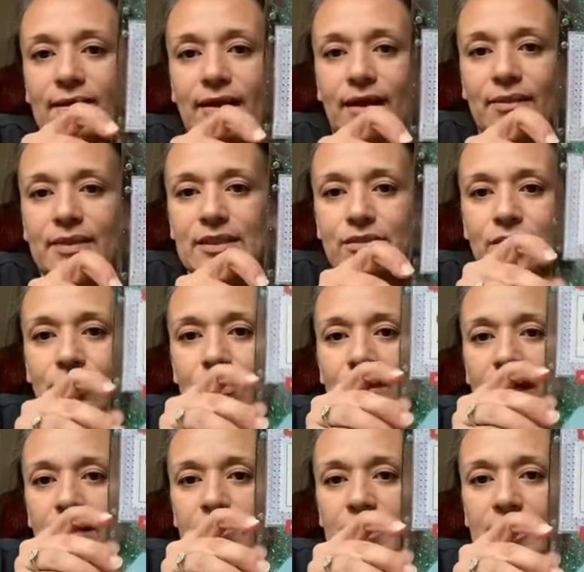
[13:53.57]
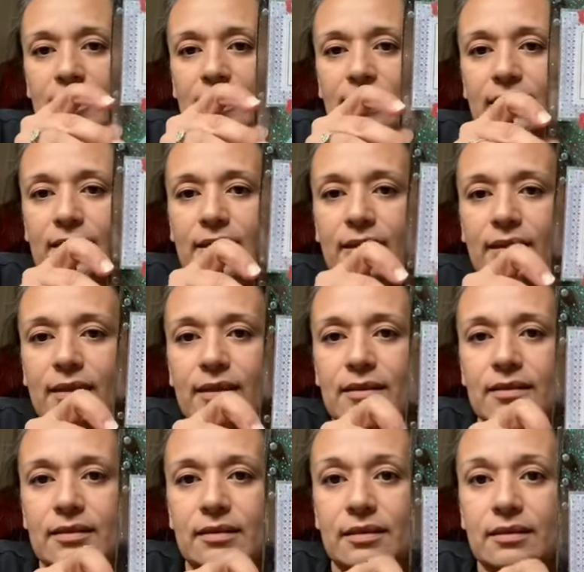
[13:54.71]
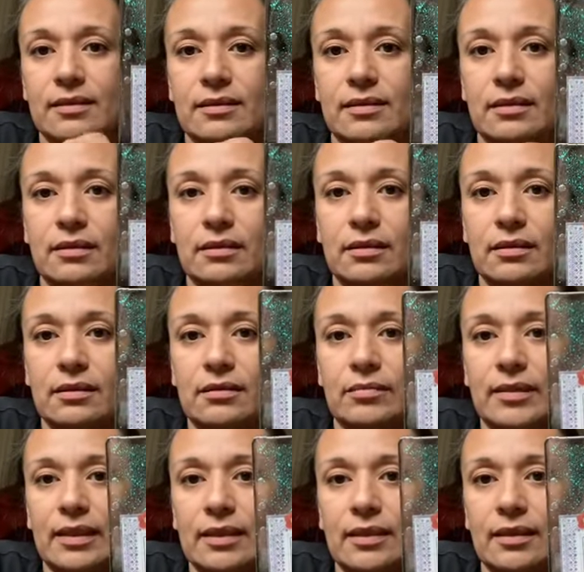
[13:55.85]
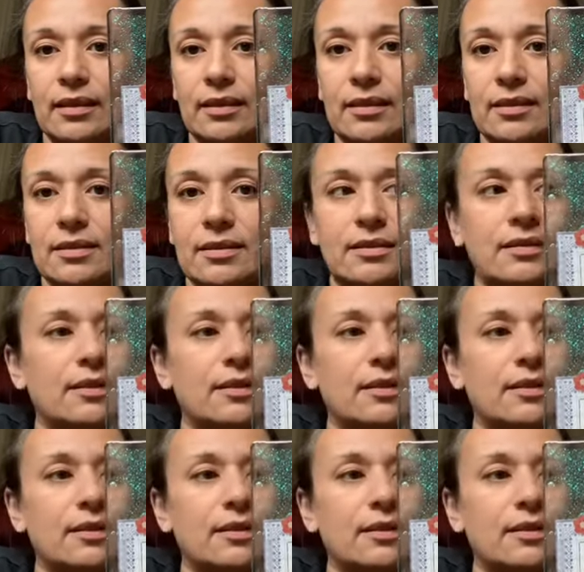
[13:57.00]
was so happy that I did this, because oh my goodness,